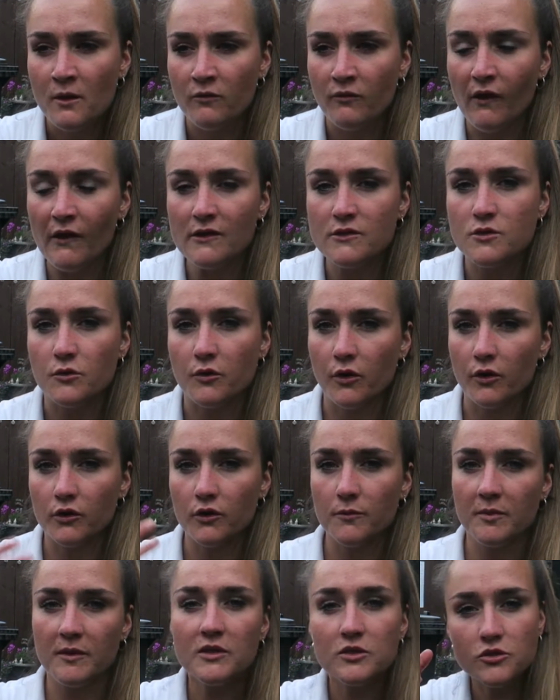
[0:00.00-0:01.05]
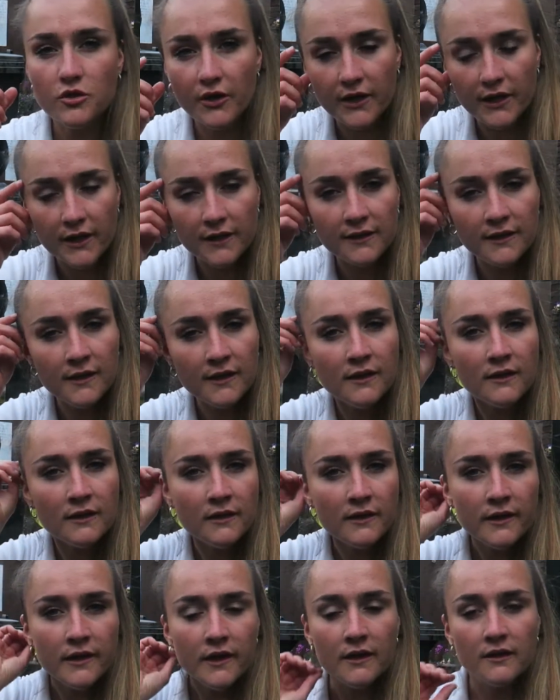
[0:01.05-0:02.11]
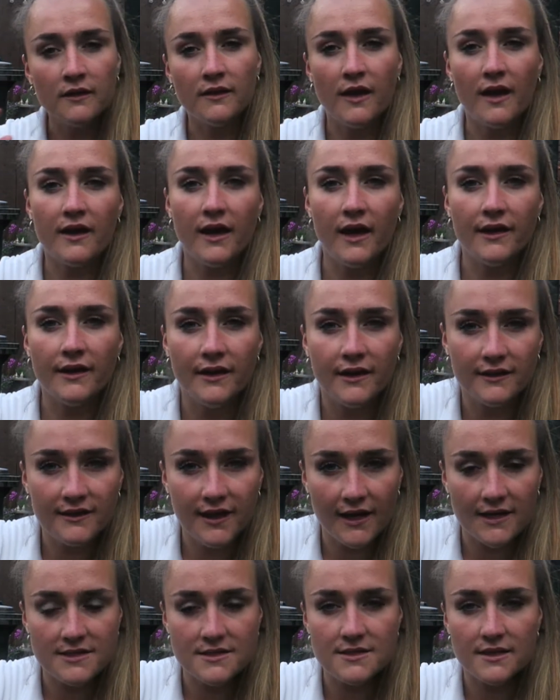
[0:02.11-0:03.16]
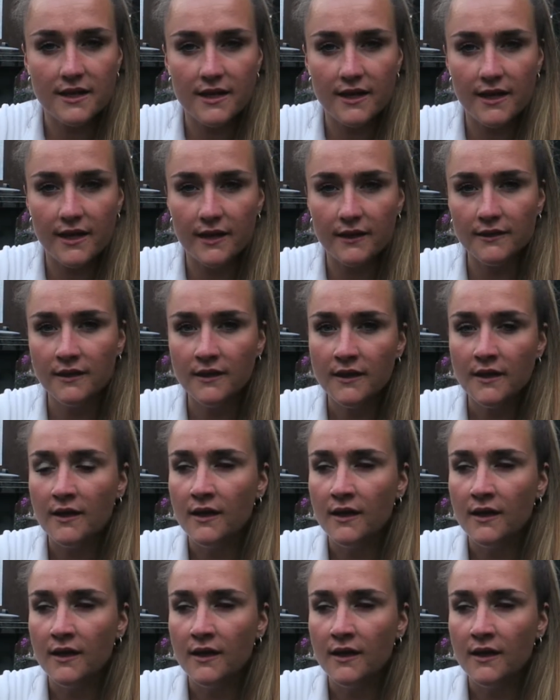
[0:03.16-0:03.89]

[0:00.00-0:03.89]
Feels so good to be training to that kind of intensity again,